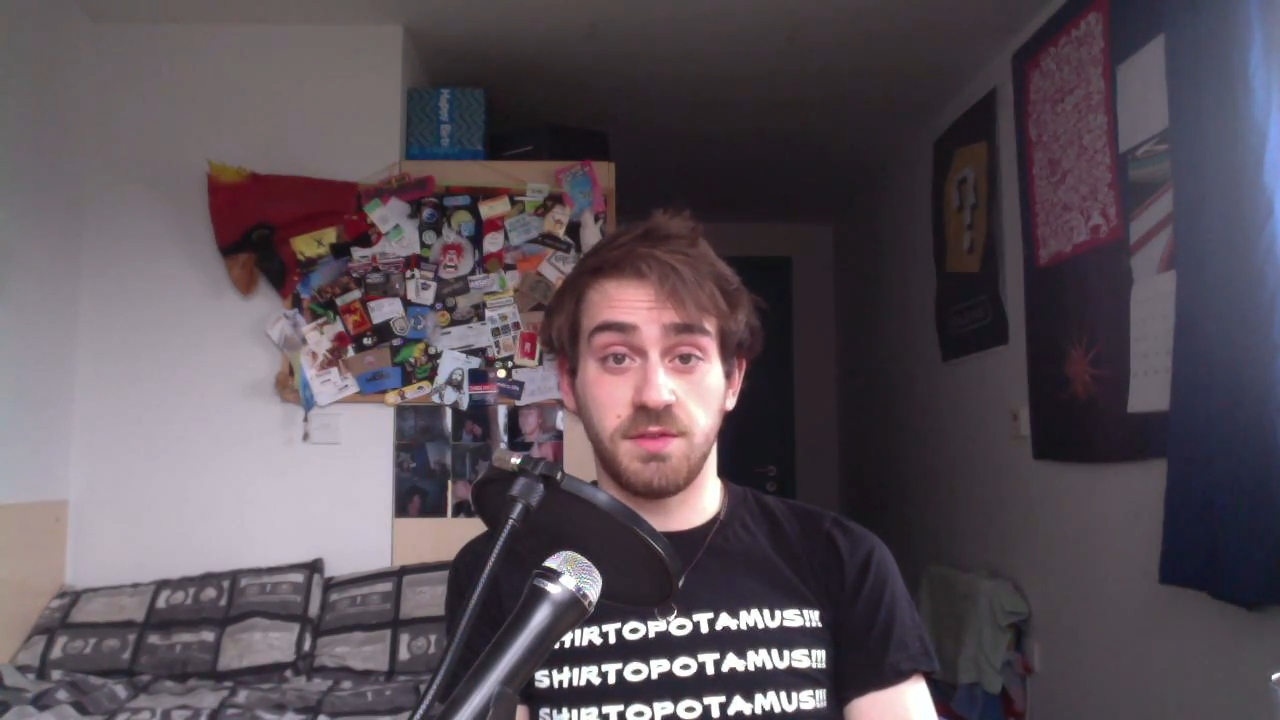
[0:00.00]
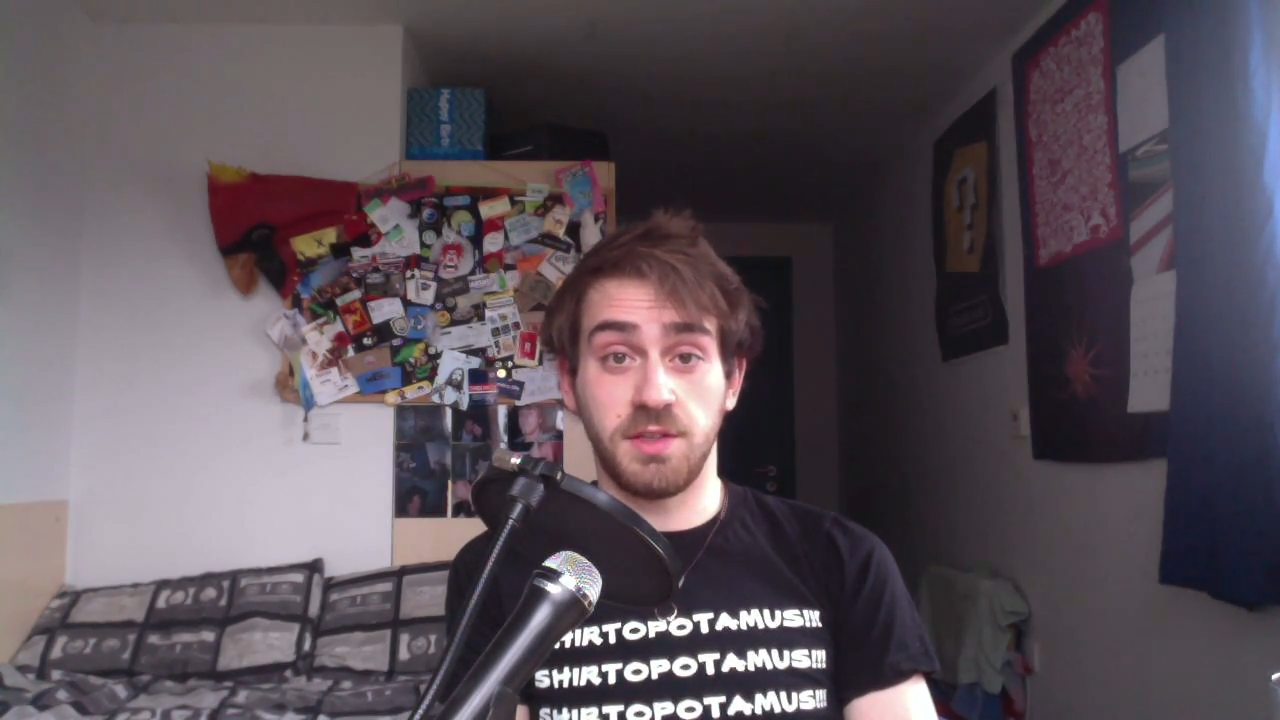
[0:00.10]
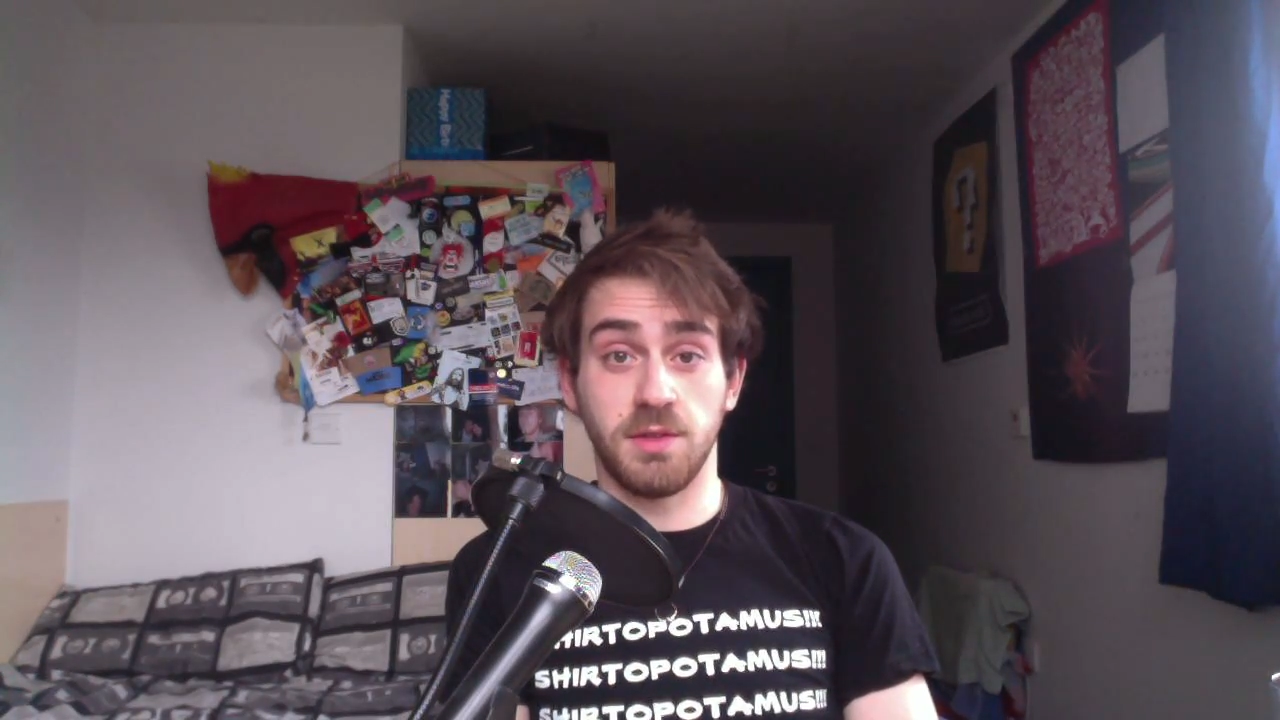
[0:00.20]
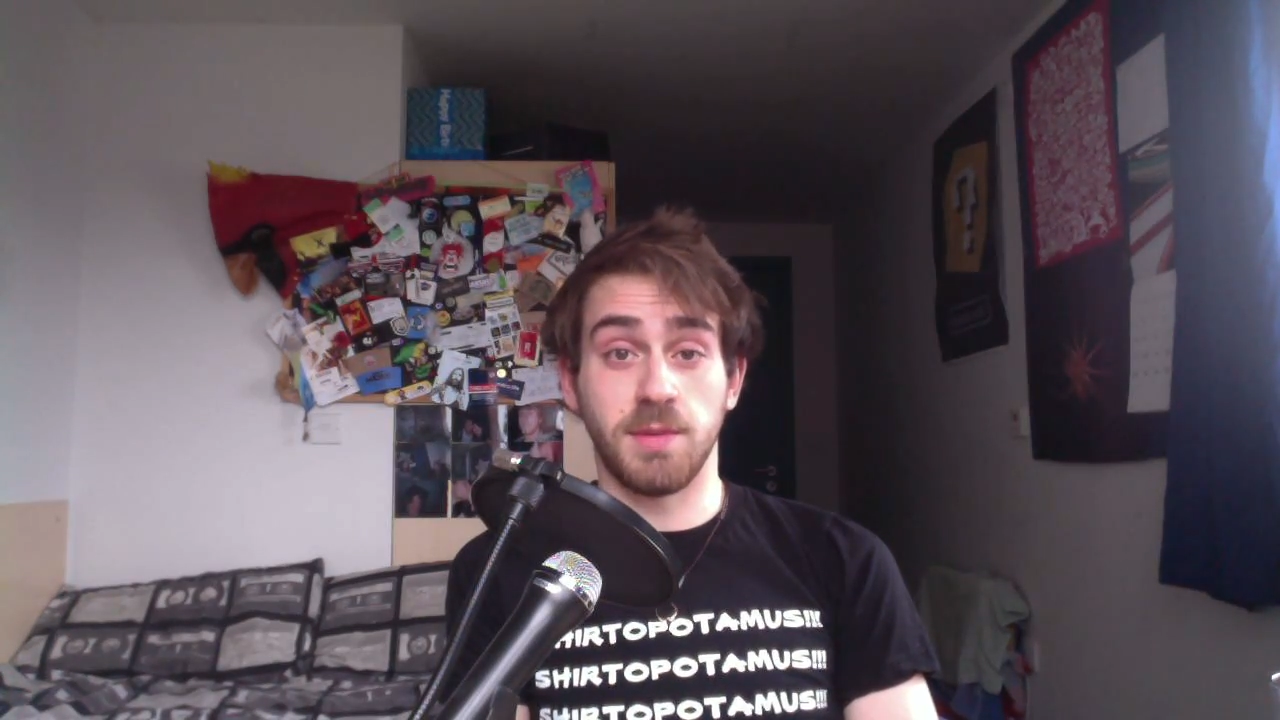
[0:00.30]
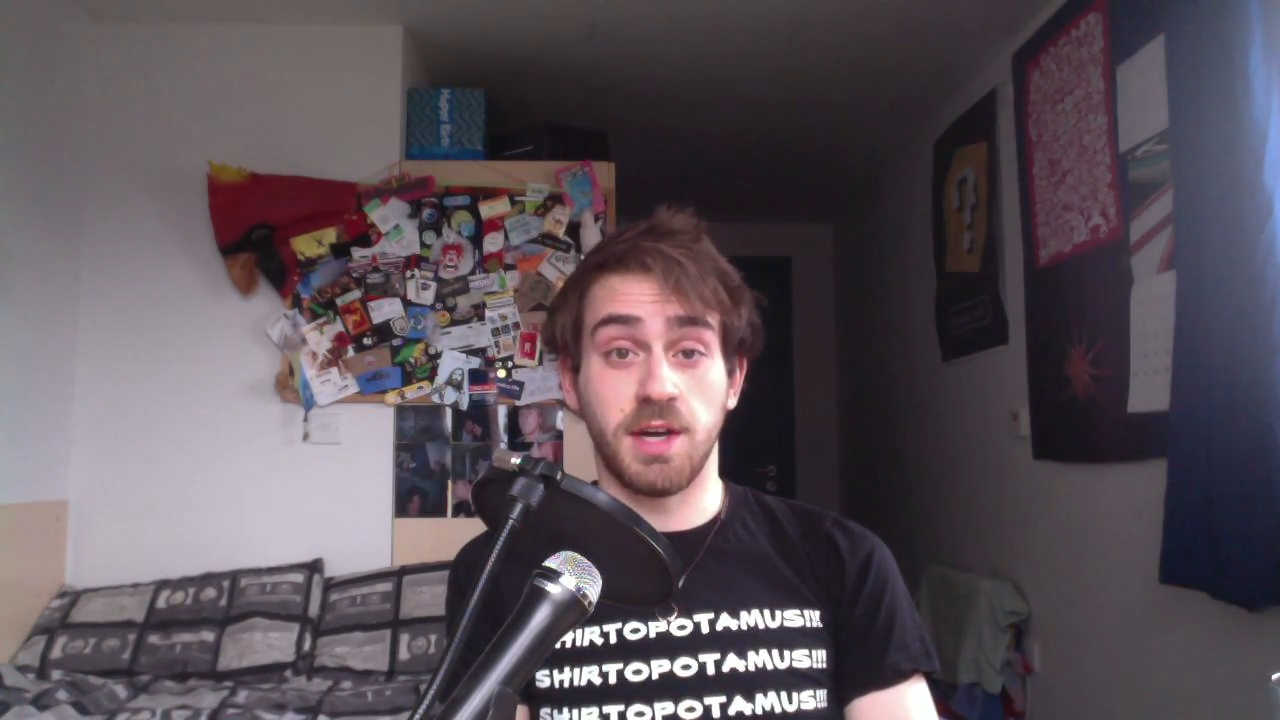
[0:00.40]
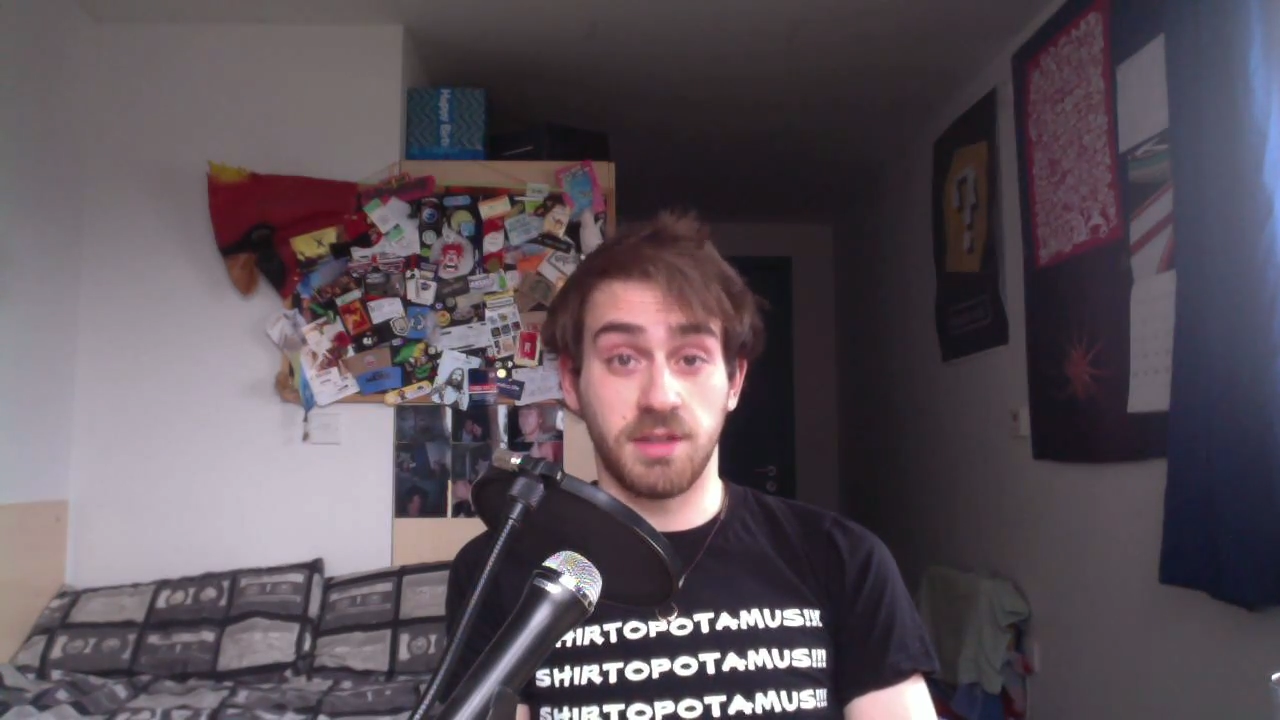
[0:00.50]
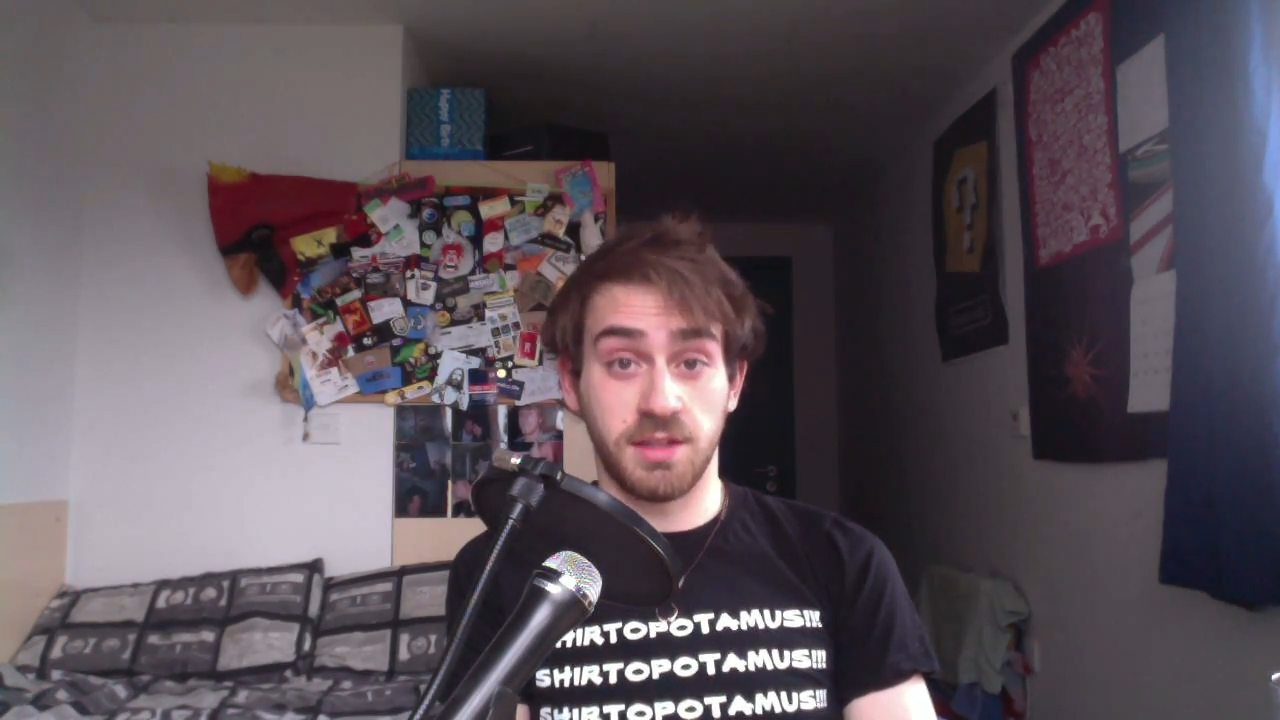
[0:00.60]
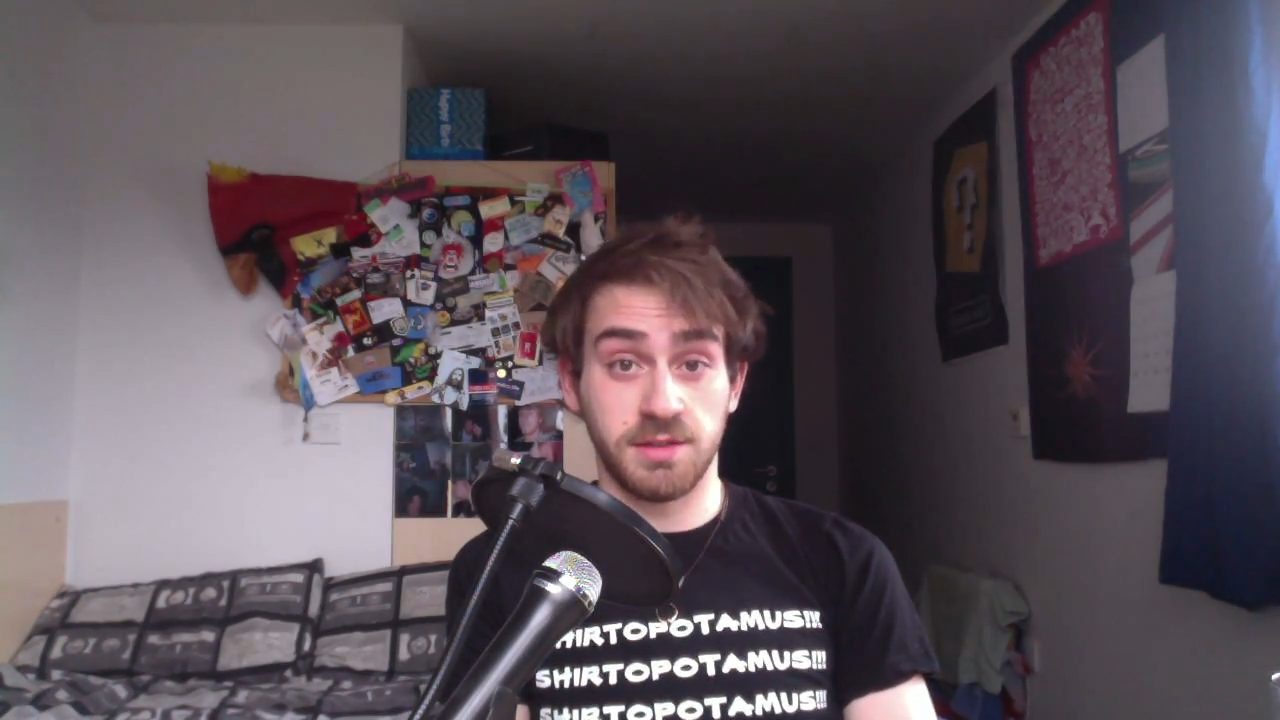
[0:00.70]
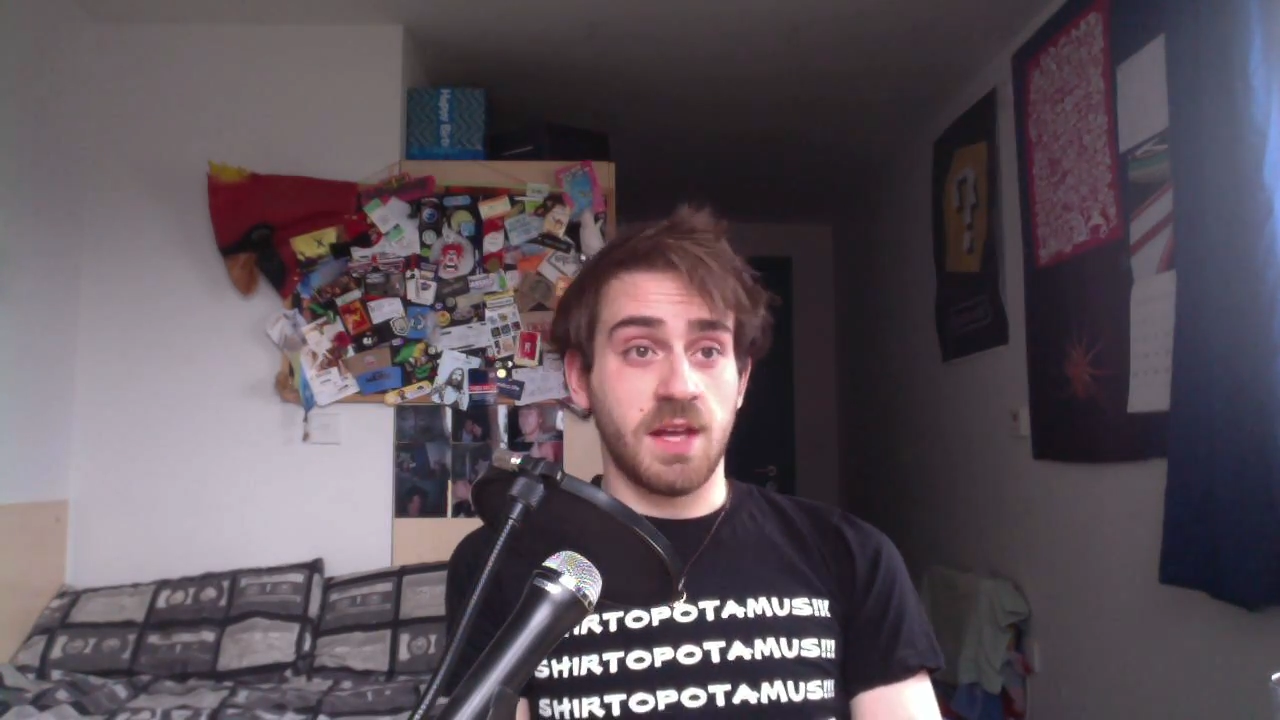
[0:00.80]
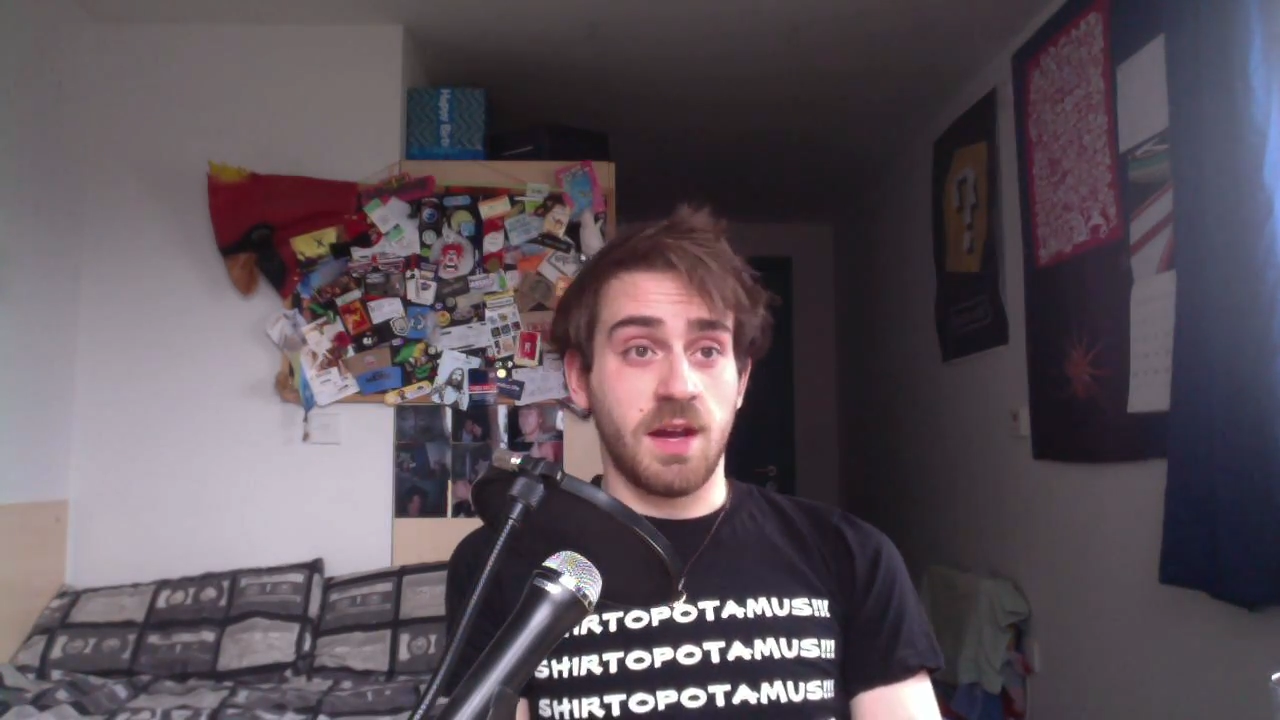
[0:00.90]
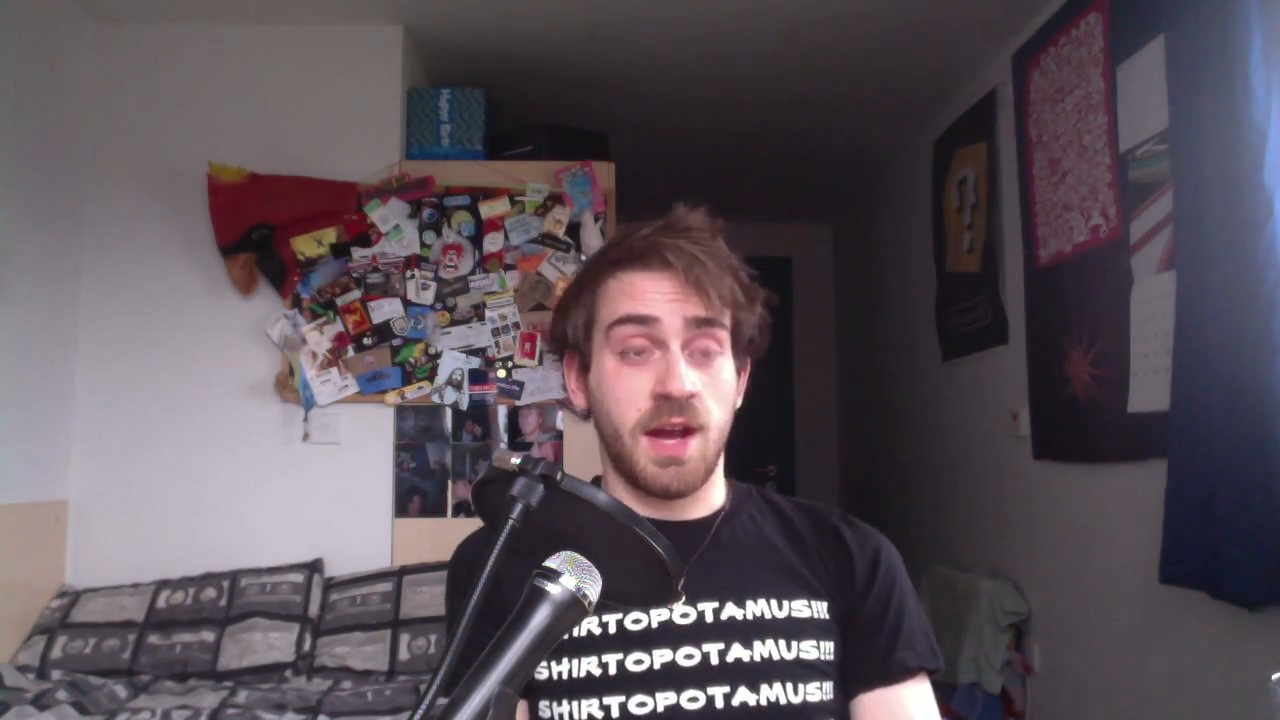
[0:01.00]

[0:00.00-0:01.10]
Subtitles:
for you Americans,